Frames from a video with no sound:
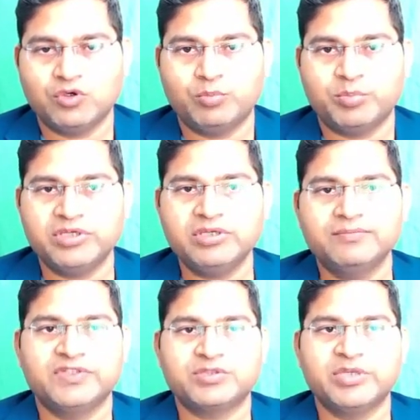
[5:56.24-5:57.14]
open
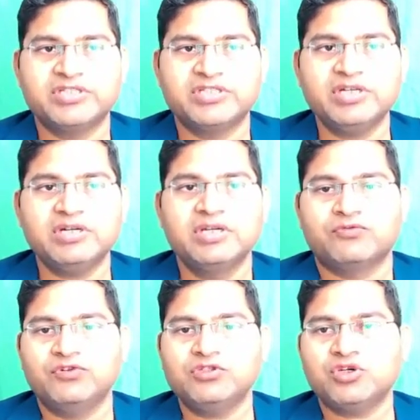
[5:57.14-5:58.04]
this page here, so
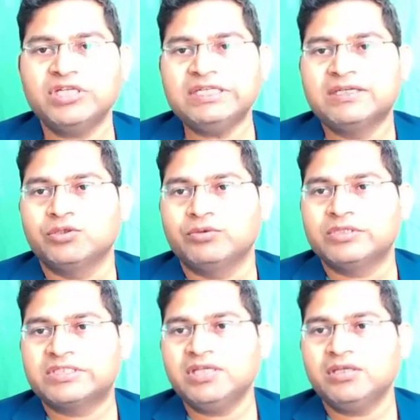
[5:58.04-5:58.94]
full join, you
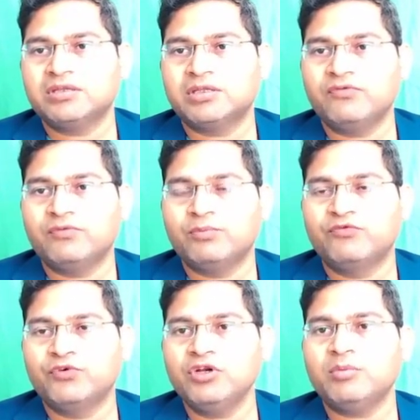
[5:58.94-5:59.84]
will see the
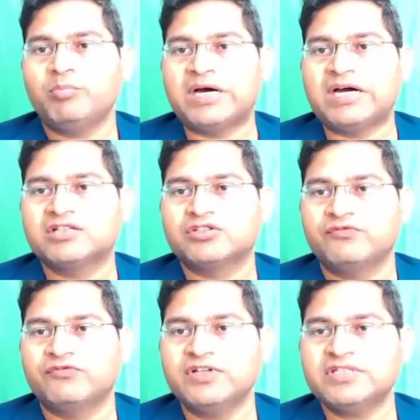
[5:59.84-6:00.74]
full part. So
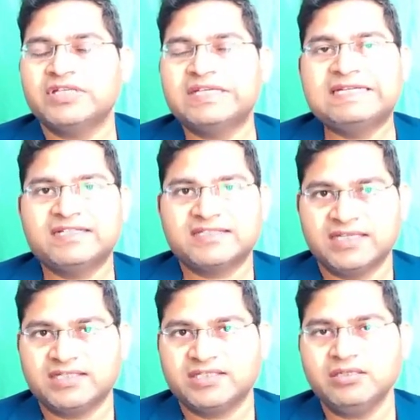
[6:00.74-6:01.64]
the first the
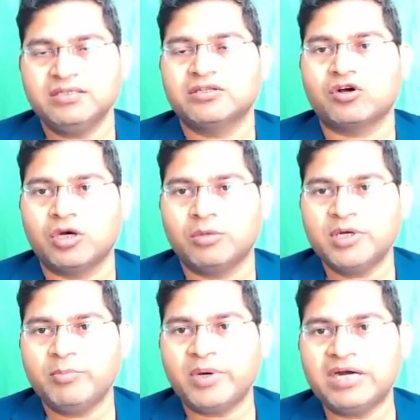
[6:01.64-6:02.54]
intersection, the
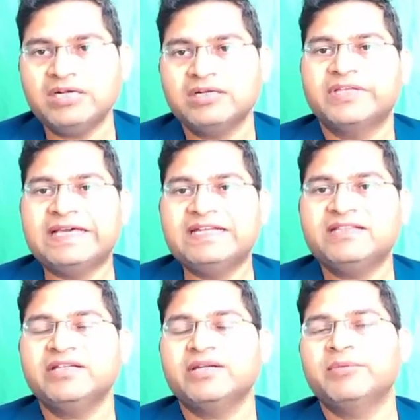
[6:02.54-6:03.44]
common part, then anything